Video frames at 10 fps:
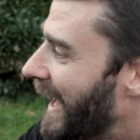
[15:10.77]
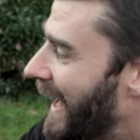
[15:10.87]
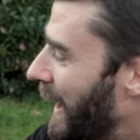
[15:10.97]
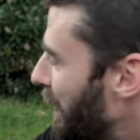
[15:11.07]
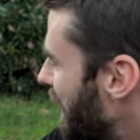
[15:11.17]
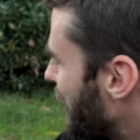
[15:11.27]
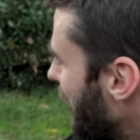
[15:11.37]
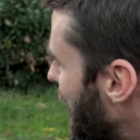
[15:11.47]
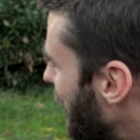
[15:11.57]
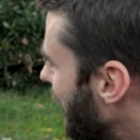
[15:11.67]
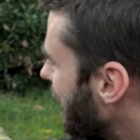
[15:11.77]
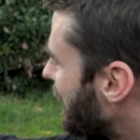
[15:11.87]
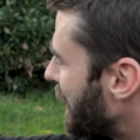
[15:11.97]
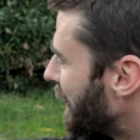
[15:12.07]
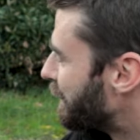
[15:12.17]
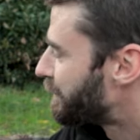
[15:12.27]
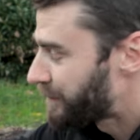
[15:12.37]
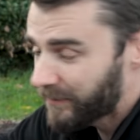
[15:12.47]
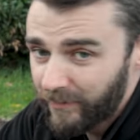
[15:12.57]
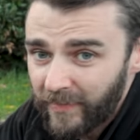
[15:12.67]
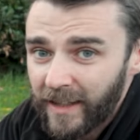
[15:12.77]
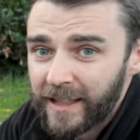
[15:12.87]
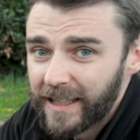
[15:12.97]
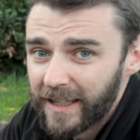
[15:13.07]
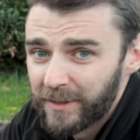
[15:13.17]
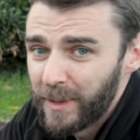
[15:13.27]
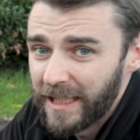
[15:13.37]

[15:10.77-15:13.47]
And I'm just going to run this through, get as